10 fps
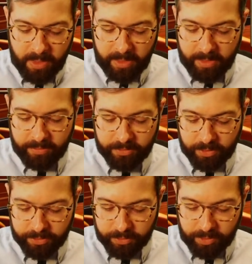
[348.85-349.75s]
And there's
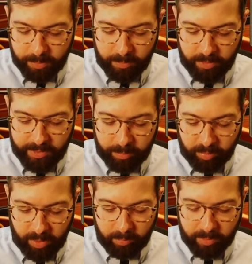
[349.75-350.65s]
also community
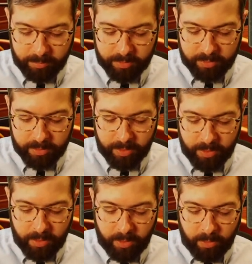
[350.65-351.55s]
problems,
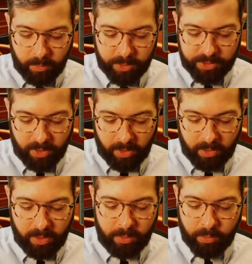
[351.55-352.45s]
which are
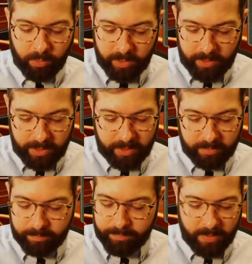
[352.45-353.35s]

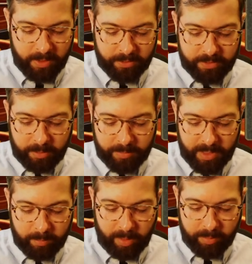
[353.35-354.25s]
it's something
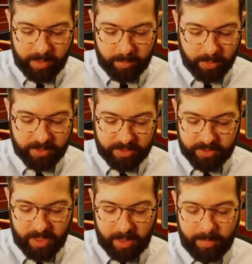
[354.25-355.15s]
I'm probably the most
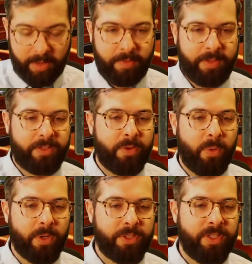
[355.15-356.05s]
excited about in this
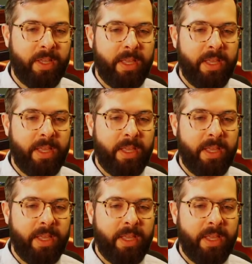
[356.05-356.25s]
course.